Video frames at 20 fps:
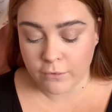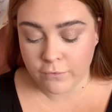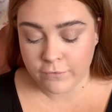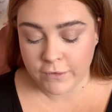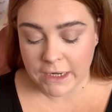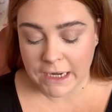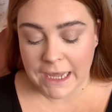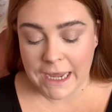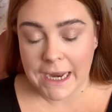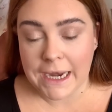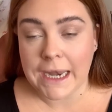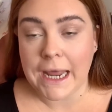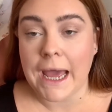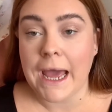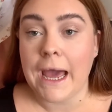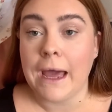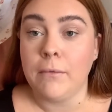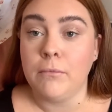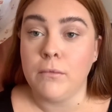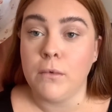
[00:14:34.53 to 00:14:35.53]
For liner,
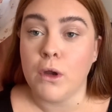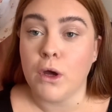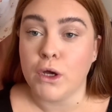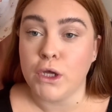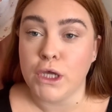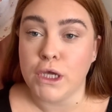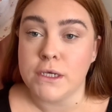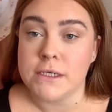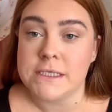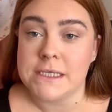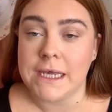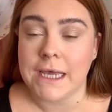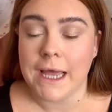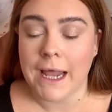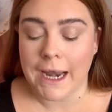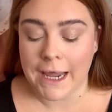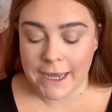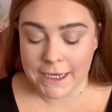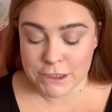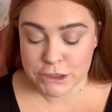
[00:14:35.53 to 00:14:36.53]
I'm not using
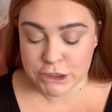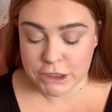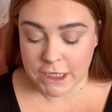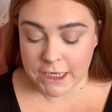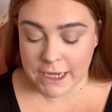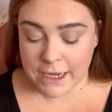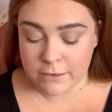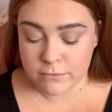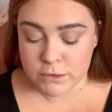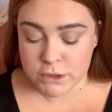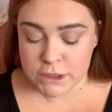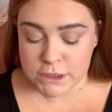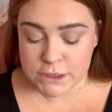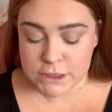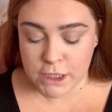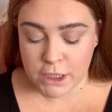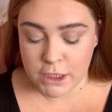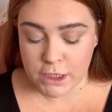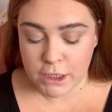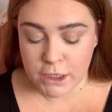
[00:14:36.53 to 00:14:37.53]
collection. I'm just
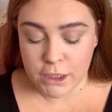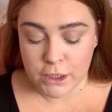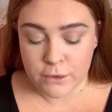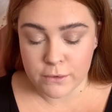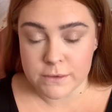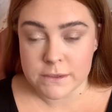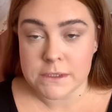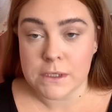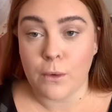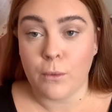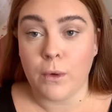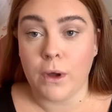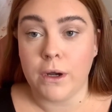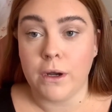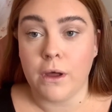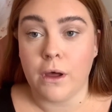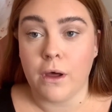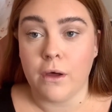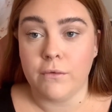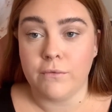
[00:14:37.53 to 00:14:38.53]
going to use one
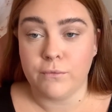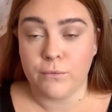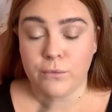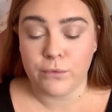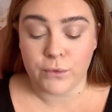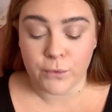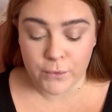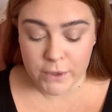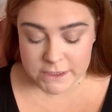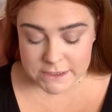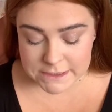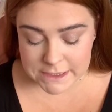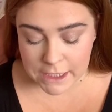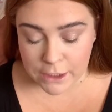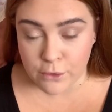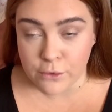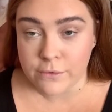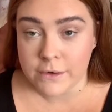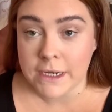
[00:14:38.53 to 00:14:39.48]
of the ones I already